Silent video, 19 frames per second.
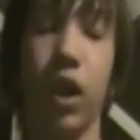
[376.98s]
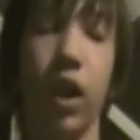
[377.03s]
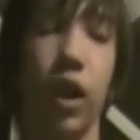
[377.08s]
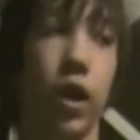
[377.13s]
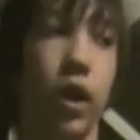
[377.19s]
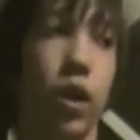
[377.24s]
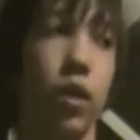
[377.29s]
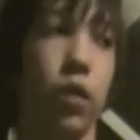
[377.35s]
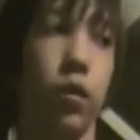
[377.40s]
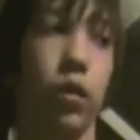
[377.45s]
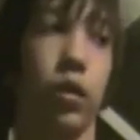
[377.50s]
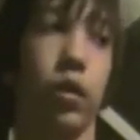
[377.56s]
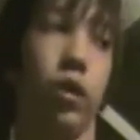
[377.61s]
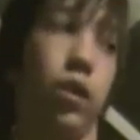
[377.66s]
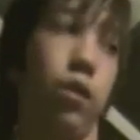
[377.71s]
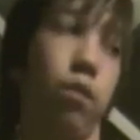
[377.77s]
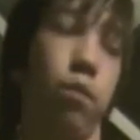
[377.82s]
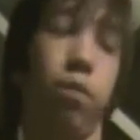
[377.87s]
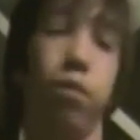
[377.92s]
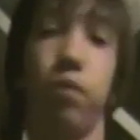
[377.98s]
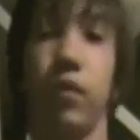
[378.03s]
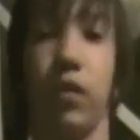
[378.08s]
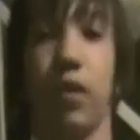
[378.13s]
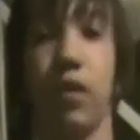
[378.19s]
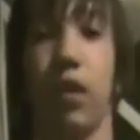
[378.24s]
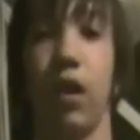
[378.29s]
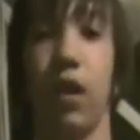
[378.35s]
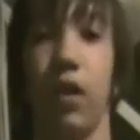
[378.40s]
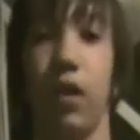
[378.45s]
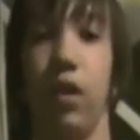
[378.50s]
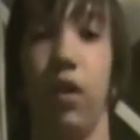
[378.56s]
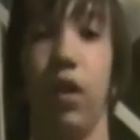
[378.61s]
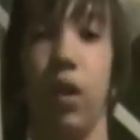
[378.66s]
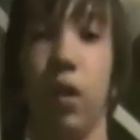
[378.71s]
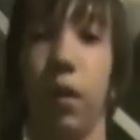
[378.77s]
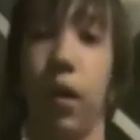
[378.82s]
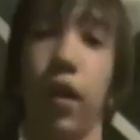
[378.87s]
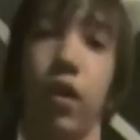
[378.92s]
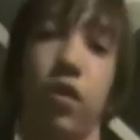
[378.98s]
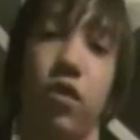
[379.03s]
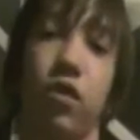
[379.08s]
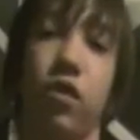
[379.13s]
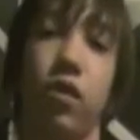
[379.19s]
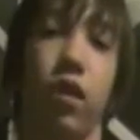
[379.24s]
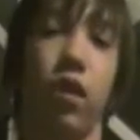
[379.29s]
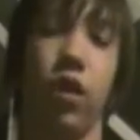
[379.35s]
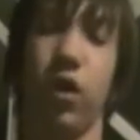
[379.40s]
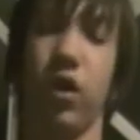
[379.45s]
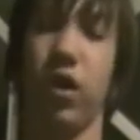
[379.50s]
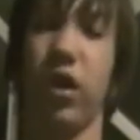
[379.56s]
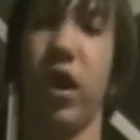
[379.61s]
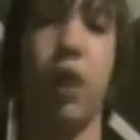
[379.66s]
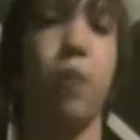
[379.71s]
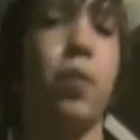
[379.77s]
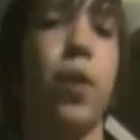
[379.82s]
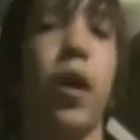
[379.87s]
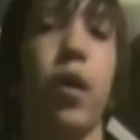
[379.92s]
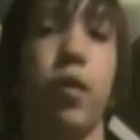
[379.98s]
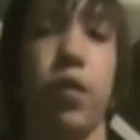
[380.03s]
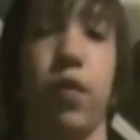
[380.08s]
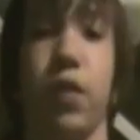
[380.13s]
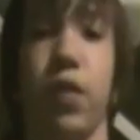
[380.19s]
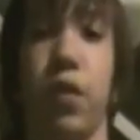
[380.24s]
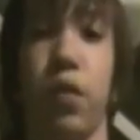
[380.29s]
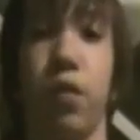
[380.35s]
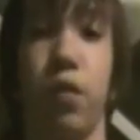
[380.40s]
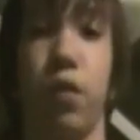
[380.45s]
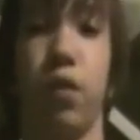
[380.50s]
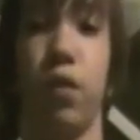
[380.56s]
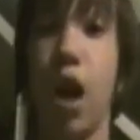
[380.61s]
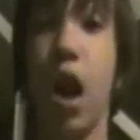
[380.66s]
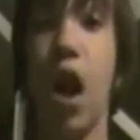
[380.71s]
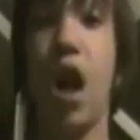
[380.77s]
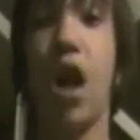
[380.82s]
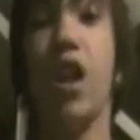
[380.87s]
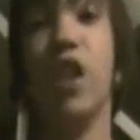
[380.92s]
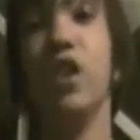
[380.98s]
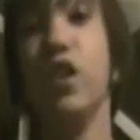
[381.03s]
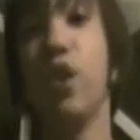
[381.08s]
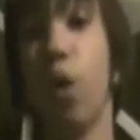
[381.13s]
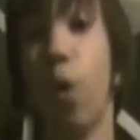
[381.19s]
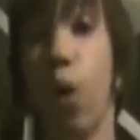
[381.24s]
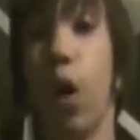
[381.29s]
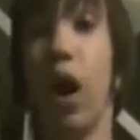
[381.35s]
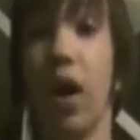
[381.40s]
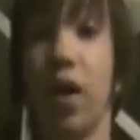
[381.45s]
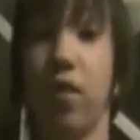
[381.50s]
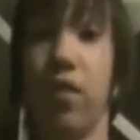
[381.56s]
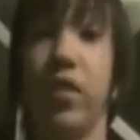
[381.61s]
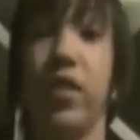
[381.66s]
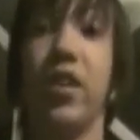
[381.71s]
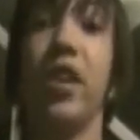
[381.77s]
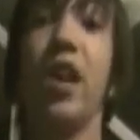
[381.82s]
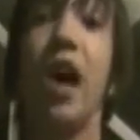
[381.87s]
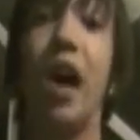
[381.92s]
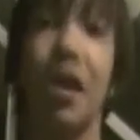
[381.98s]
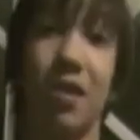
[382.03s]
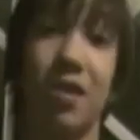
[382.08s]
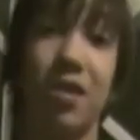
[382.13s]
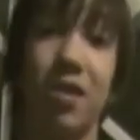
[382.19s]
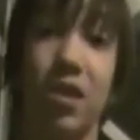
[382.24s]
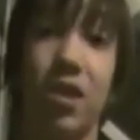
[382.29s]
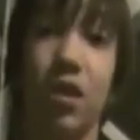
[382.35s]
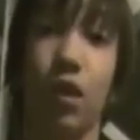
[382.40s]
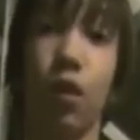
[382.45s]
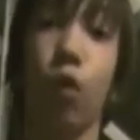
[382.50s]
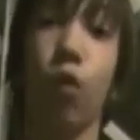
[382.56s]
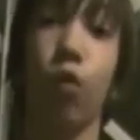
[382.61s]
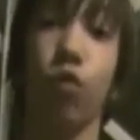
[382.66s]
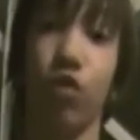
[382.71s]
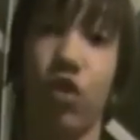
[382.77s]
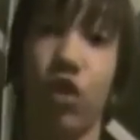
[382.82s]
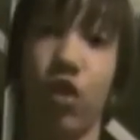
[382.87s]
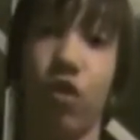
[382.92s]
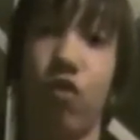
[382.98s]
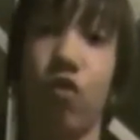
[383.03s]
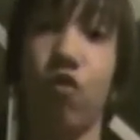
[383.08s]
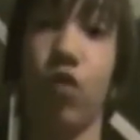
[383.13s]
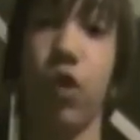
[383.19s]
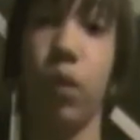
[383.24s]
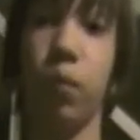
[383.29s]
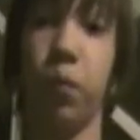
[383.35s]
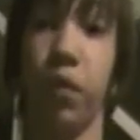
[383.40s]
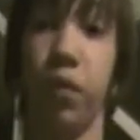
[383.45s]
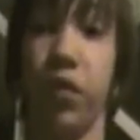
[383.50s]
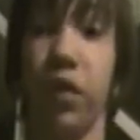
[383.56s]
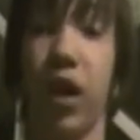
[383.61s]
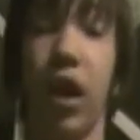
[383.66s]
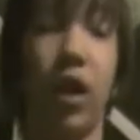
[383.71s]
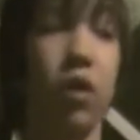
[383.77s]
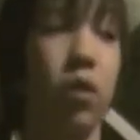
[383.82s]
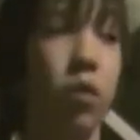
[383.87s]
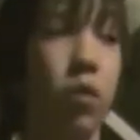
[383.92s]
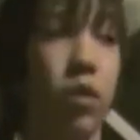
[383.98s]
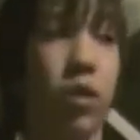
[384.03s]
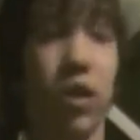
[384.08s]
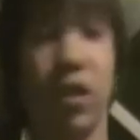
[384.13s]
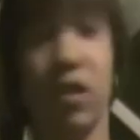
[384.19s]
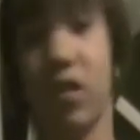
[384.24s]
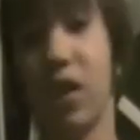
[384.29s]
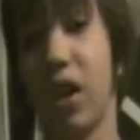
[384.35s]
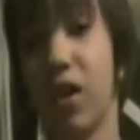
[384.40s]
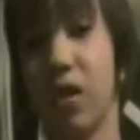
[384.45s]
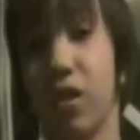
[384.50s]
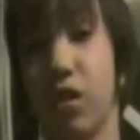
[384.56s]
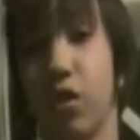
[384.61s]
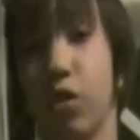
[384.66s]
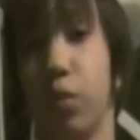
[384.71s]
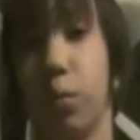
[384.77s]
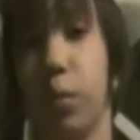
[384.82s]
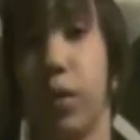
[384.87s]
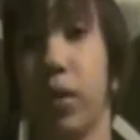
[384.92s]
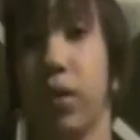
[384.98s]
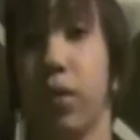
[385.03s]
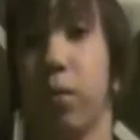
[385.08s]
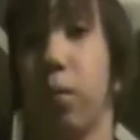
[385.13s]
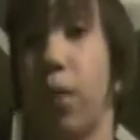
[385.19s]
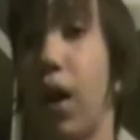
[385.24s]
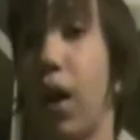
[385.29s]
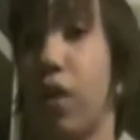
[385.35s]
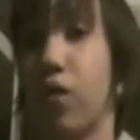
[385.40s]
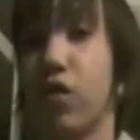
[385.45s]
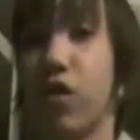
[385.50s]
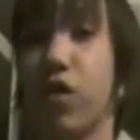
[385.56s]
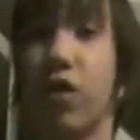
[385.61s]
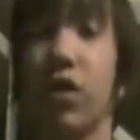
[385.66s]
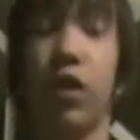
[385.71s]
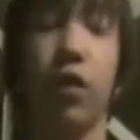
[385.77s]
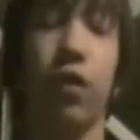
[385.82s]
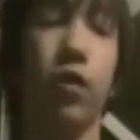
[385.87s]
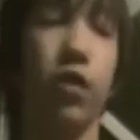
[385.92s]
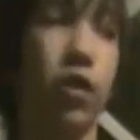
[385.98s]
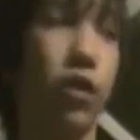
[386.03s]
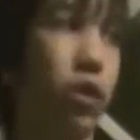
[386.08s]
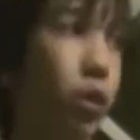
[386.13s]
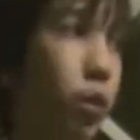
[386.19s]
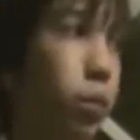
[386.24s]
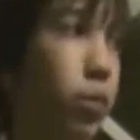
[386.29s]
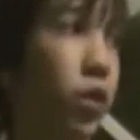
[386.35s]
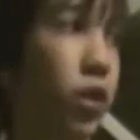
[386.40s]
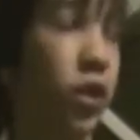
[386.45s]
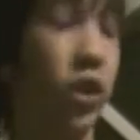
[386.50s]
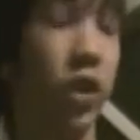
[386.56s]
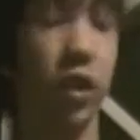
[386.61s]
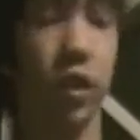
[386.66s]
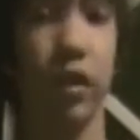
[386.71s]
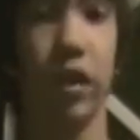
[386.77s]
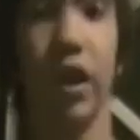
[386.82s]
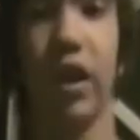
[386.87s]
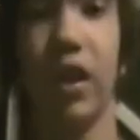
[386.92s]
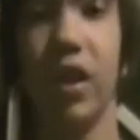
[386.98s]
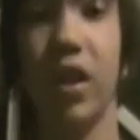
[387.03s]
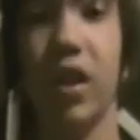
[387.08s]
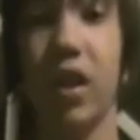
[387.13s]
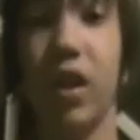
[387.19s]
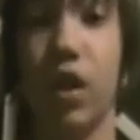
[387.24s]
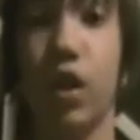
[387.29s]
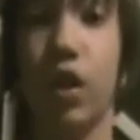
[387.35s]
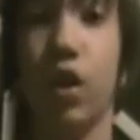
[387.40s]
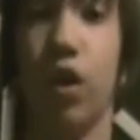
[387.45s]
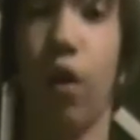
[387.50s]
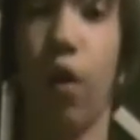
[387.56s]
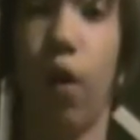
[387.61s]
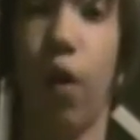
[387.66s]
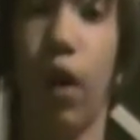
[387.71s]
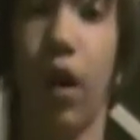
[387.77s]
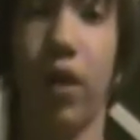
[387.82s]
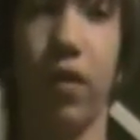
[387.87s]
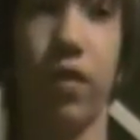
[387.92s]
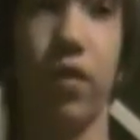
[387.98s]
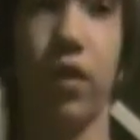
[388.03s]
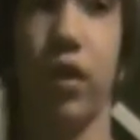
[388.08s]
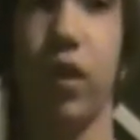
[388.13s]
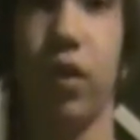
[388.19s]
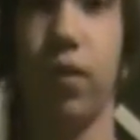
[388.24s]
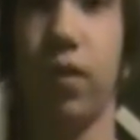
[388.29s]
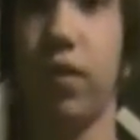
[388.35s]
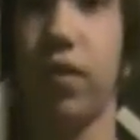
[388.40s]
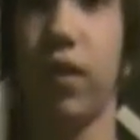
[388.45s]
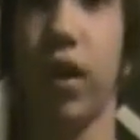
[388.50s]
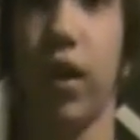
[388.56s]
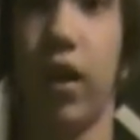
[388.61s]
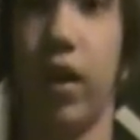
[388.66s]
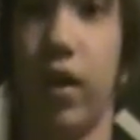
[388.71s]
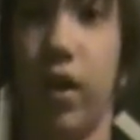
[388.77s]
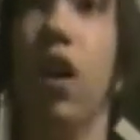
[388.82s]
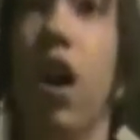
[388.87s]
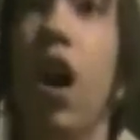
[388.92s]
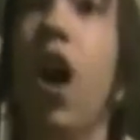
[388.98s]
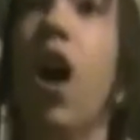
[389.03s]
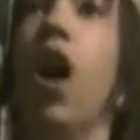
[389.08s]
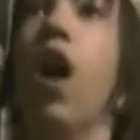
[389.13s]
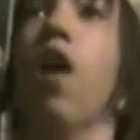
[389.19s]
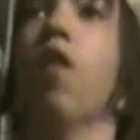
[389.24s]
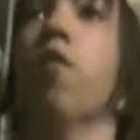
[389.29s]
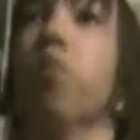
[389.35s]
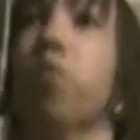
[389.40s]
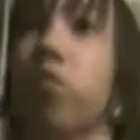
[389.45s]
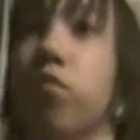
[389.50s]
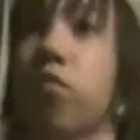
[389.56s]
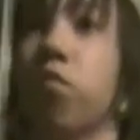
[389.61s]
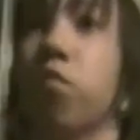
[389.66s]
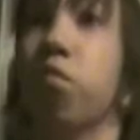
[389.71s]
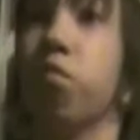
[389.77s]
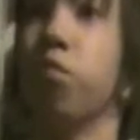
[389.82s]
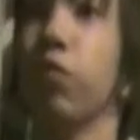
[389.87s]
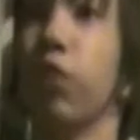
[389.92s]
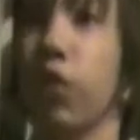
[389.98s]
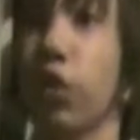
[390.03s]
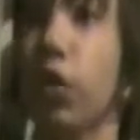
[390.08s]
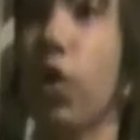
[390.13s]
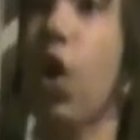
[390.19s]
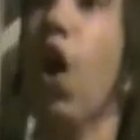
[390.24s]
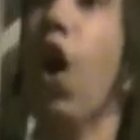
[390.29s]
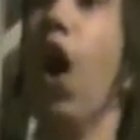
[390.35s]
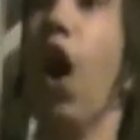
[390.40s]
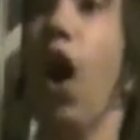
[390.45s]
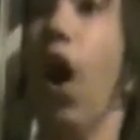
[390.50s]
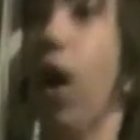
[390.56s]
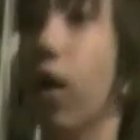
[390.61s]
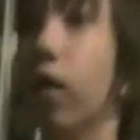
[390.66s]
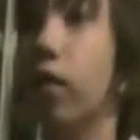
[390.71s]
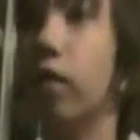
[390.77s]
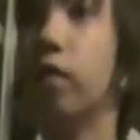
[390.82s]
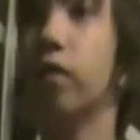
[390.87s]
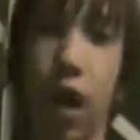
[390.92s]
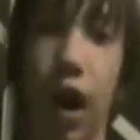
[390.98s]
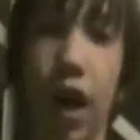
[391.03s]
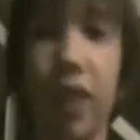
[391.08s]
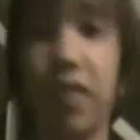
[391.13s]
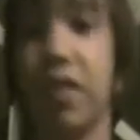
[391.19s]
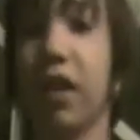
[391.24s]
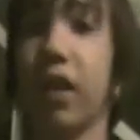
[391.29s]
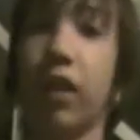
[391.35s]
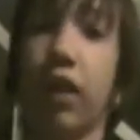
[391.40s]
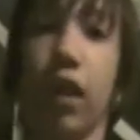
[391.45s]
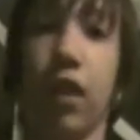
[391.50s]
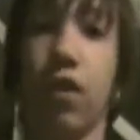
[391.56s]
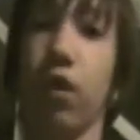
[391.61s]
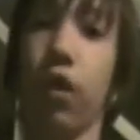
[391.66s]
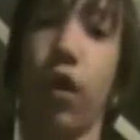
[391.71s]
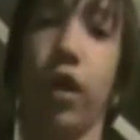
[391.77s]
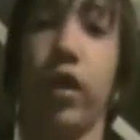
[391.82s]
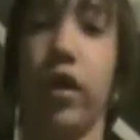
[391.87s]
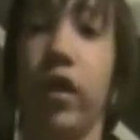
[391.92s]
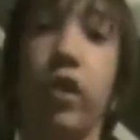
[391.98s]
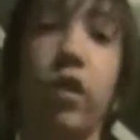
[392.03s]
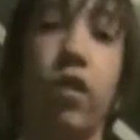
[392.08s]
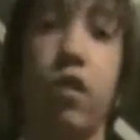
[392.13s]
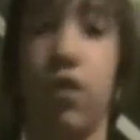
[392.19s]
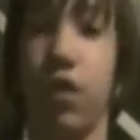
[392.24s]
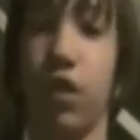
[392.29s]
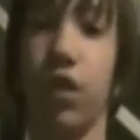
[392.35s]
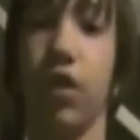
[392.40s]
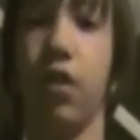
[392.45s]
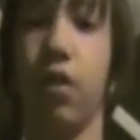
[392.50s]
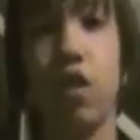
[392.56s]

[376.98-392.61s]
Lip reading: I can't really say. I just heard it got bad reviews. And no, I have not seen the old Judge Dredd movie. I don't really intend to, but I've just seen a few clips on the internet. I've seen him say, the law. I think that's all I need to see.